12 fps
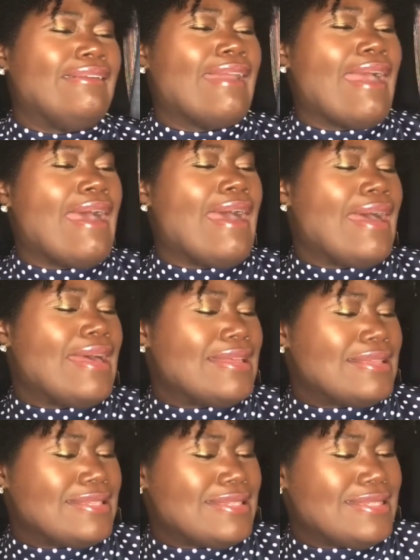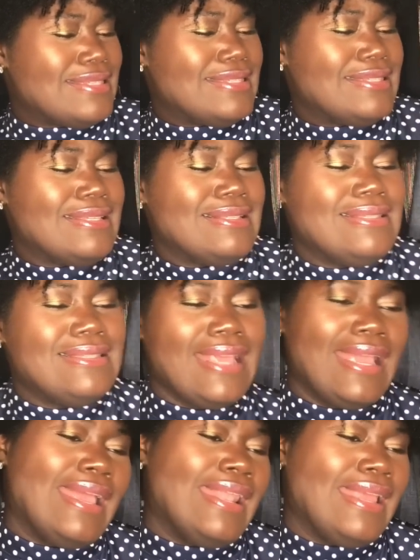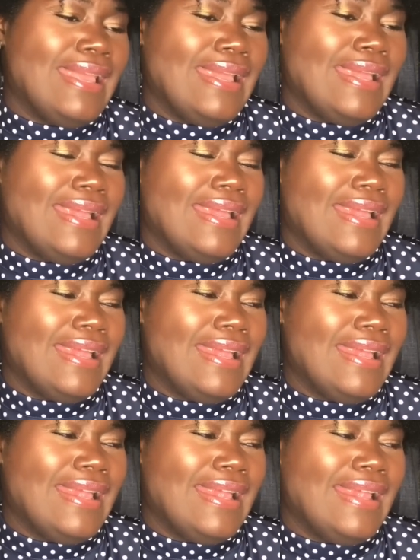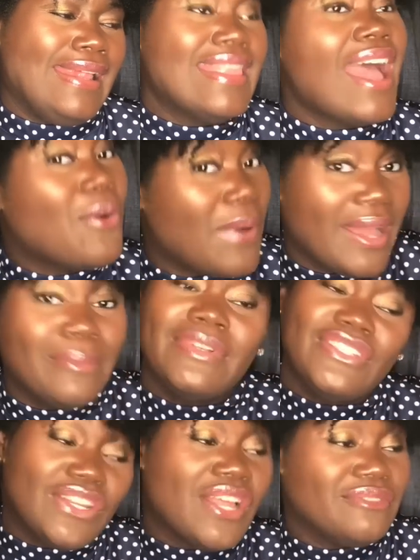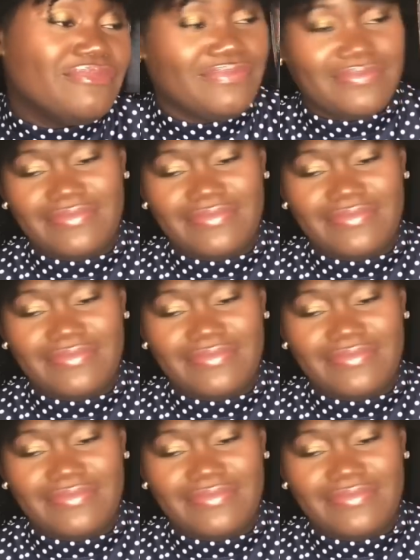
Yes. Zeddy. Not quite, but you know.